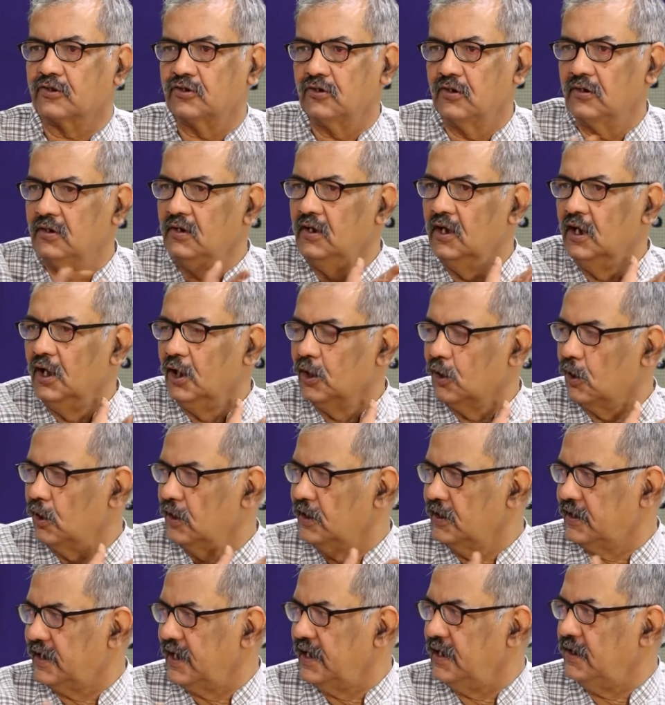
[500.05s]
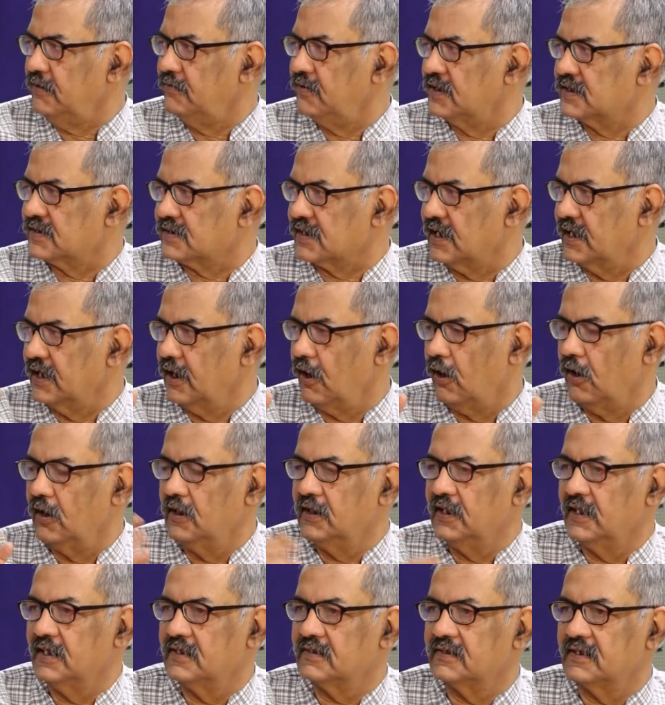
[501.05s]
So continuously, all
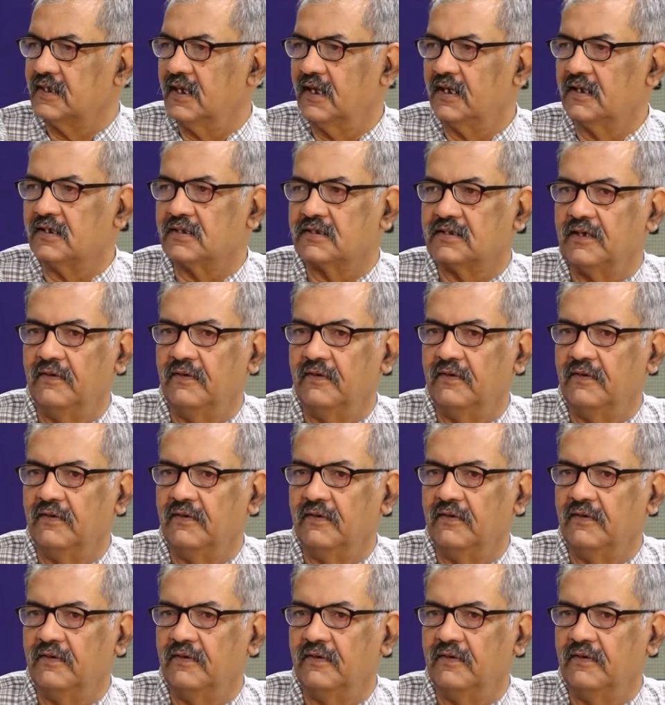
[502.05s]
these years,